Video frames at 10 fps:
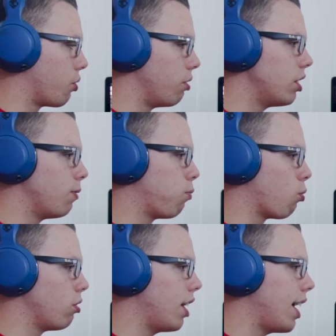The reason
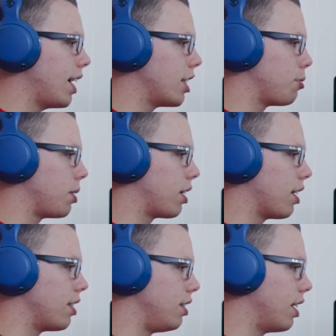for that is
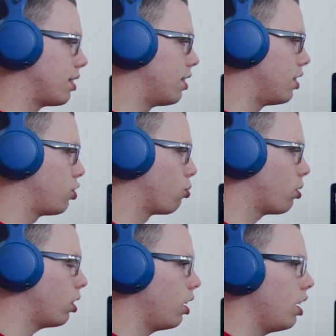because, yes, it is
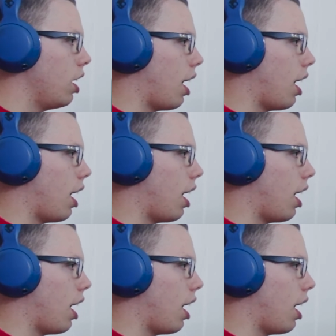short.